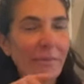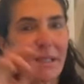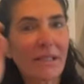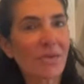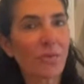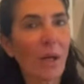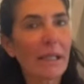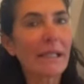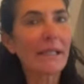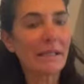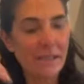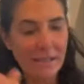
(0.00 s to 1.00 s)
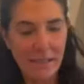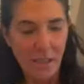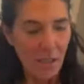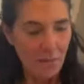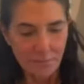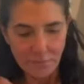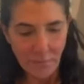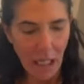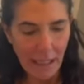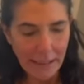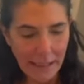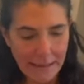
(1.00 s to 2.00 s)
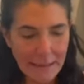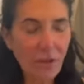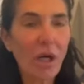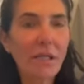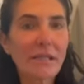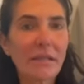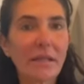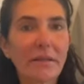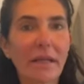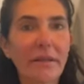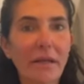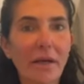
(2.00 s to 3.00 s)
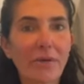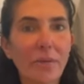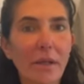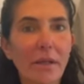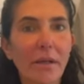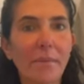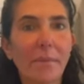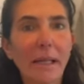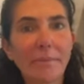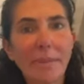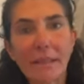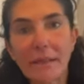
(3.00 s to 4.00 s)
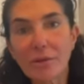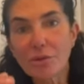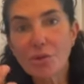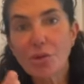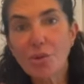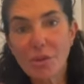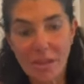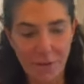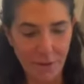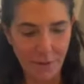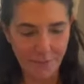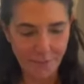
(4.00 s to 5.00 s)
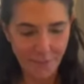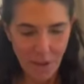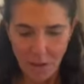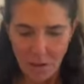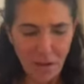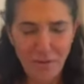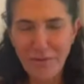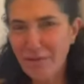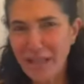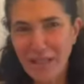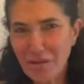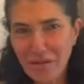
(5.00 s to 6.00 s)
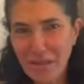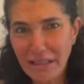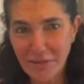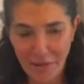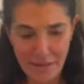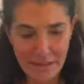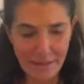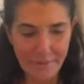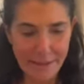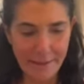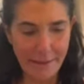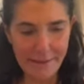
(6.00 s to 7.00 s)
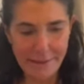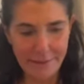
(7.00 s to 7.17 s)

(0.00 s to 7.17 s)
Because one is high antioxidant and the other one might be a little juicier, although they look like they're the same size.